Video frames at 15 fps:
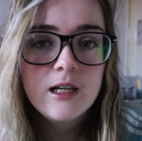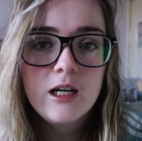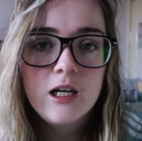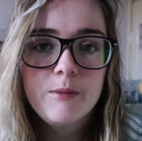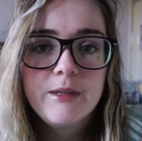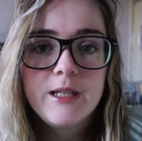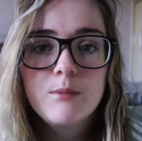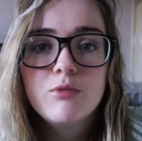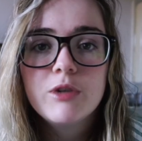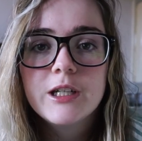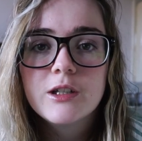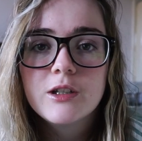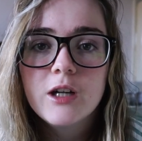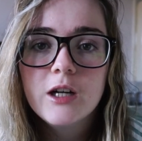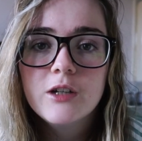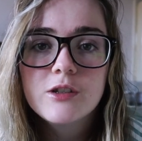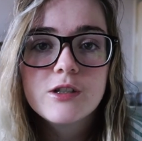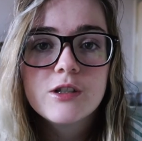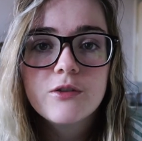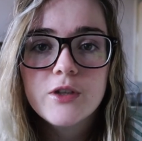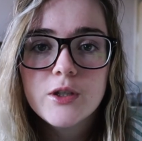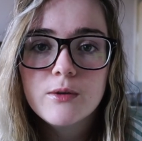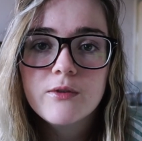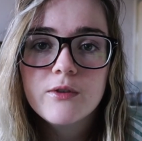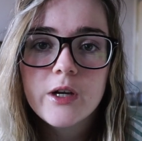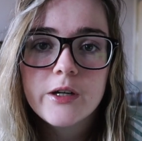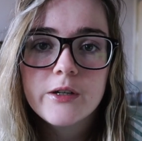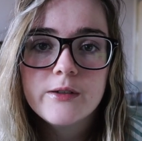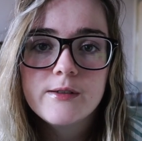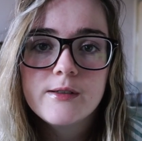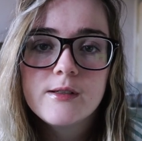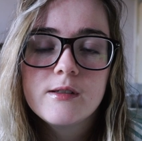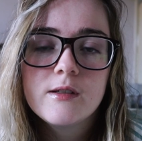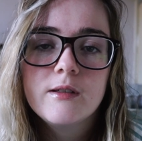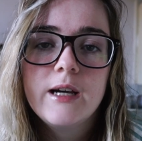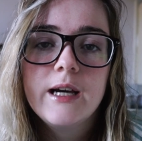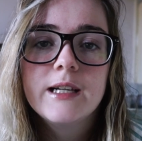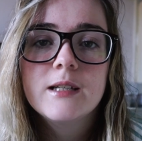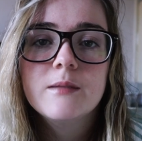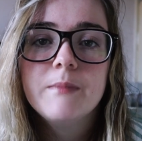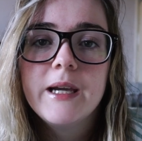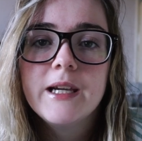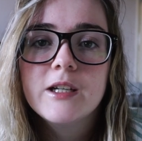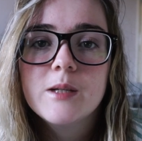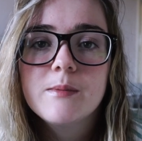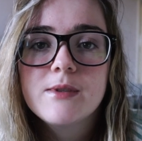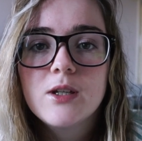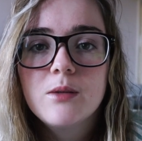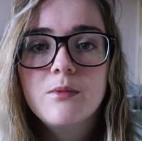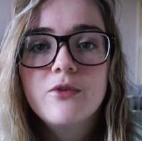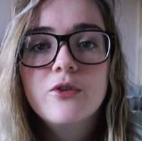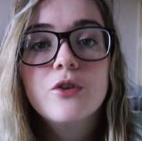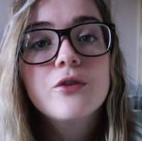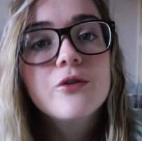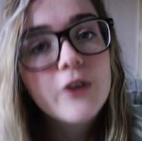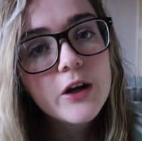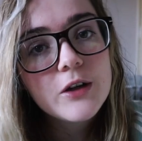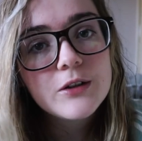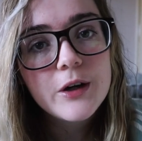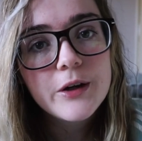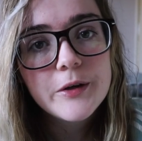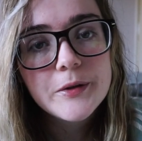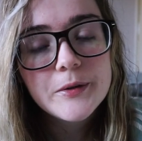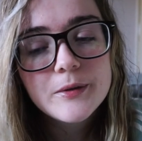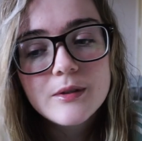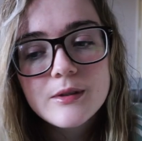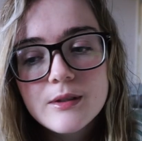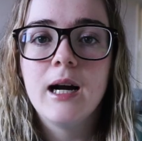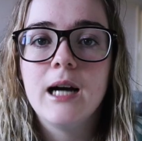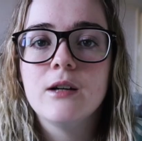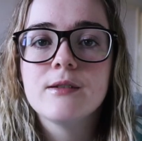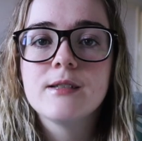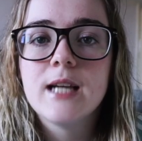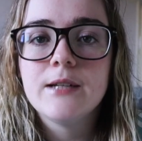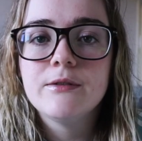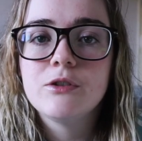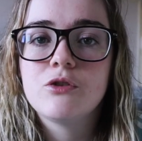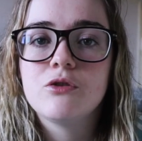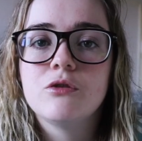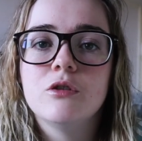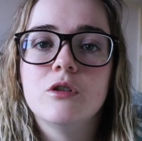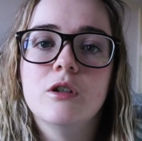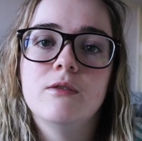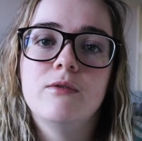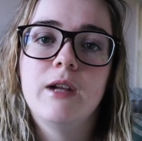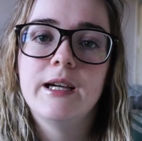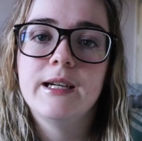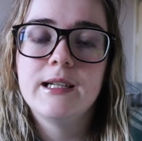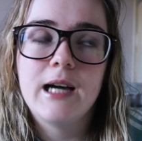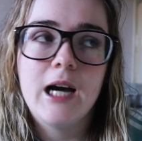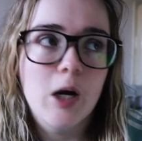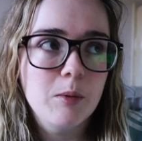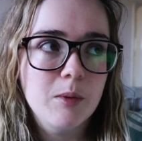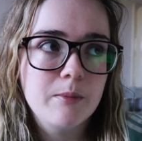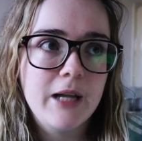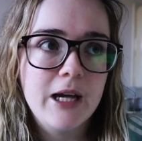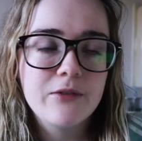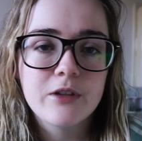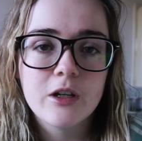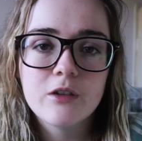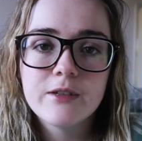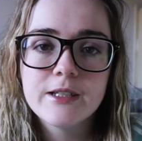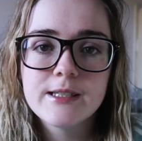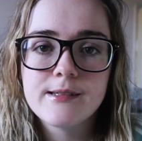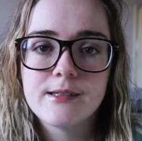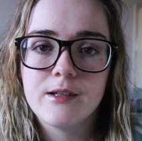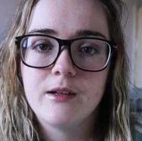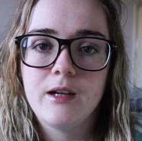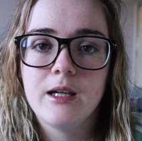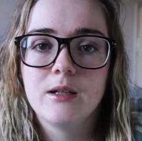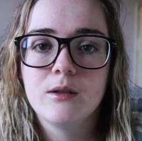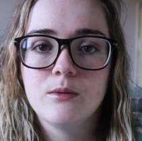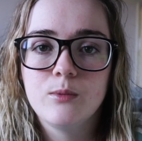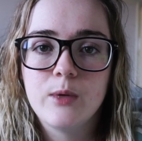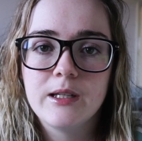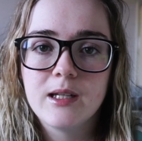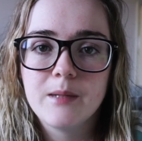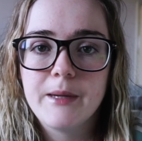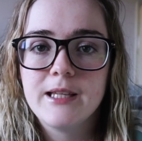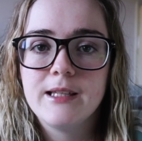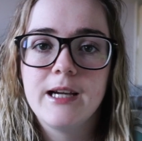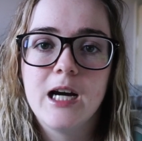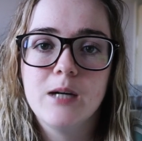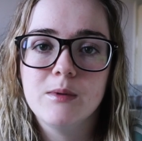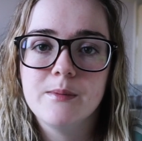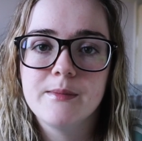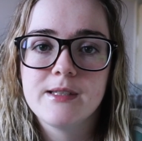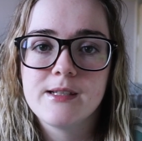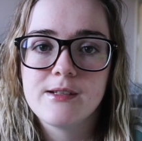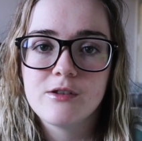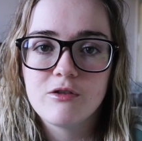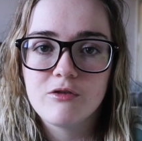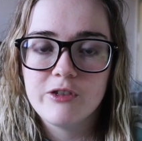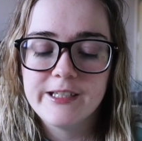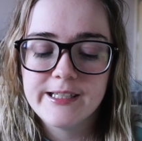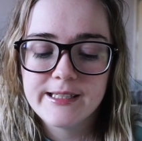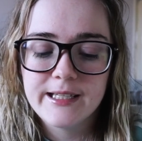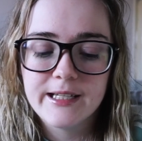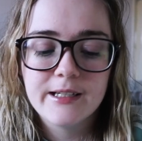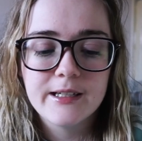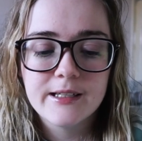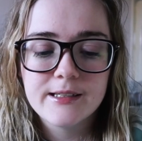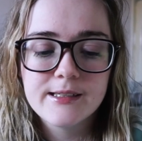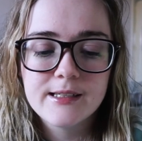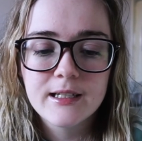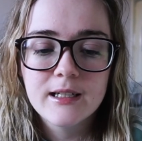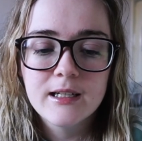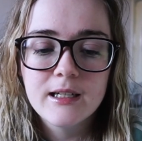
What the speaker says: And then print and cut just a few of those so that I can make up some for photos. I also have a drawer of like album leftovers, so like when I make the albums there's 3 stickers.